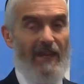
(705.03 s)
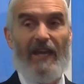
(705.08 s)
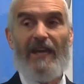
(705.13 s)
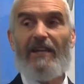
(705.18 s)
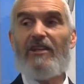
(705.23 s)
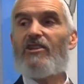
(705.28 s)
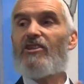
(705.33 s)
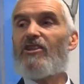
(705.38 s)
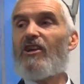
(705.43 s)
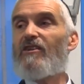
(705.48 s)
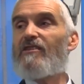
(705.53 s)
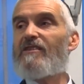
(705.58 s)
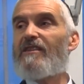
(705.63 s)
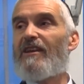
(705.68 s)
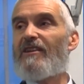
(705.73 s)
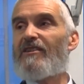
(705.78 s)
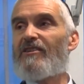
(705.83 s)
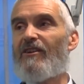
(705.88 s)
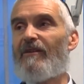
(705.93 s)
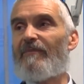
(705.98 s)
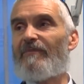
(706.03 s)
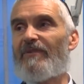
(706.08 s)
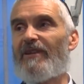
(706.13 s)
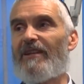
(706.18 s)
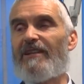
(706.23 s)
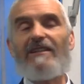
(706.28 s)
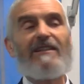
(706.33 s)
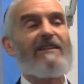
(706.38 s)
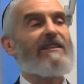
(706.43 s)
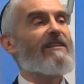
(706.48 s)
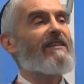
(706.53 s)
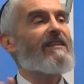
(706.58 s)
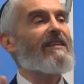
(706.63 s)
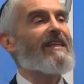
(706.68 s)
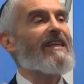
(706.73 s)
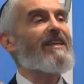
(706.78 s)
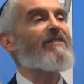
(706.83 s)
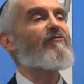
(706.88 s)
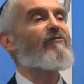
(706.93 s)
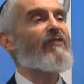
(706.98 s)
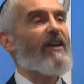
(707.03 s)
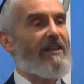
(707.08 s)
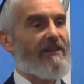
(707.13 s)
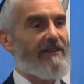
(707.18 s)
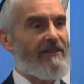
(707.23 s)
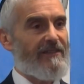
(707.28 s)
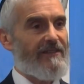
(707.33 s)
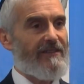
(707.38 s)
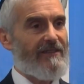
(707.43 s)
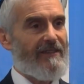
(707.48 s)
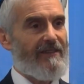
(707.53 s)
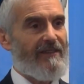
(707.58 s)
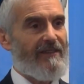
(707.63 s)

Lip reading: And he shows that it's completely invalid.